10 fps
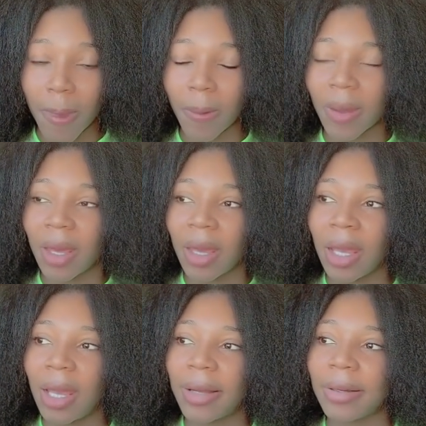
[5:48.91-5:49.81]
okay
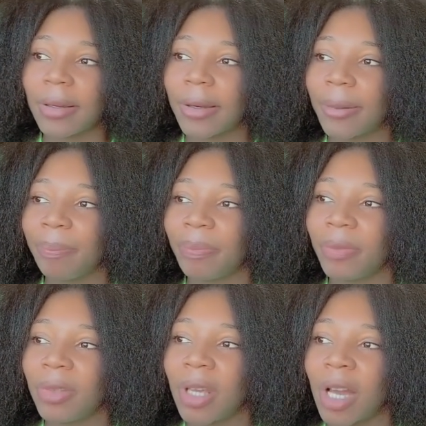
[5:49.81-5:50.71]
and um
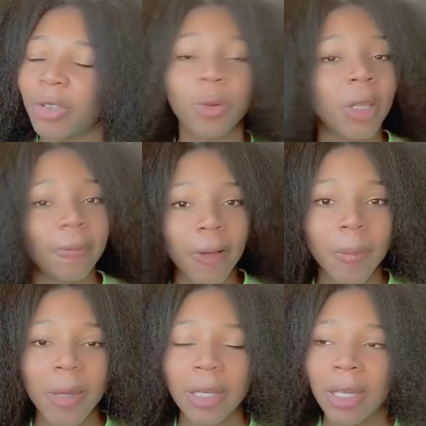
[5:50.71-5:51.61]
yeah don't give
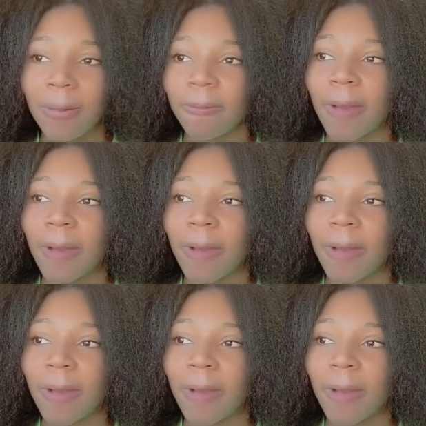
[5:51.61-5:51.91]
up and keep